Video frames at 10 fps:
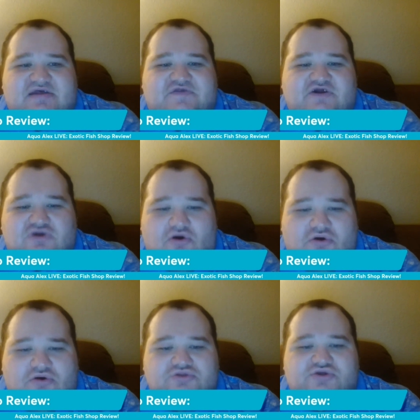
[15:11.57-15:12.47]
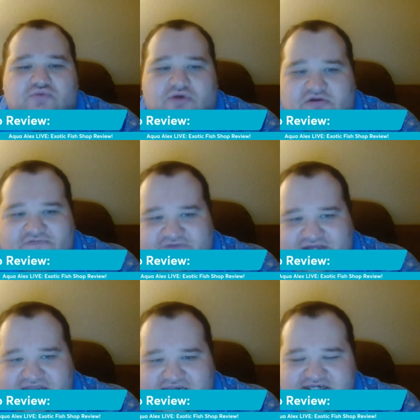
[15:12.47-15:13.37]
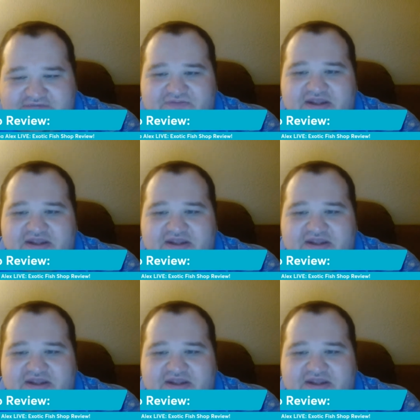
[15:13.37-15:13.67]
the gold wolffish.